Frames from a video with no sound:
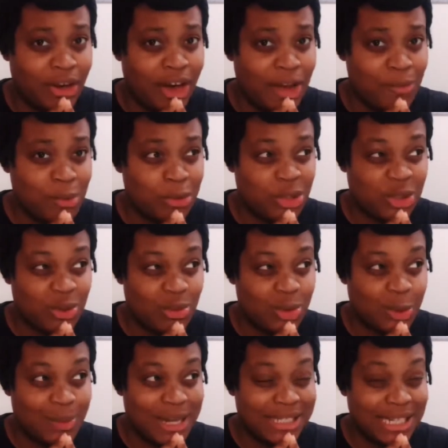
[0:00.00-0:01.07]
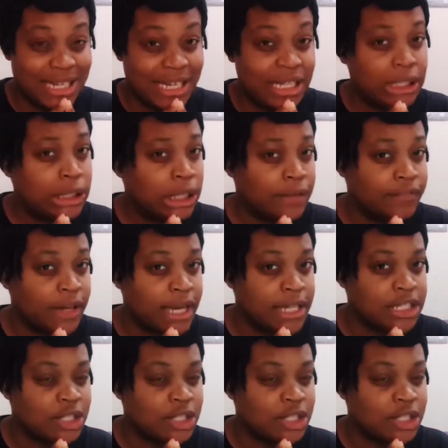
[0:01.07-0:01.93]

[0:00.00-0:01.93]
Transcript: I will just automatically love it.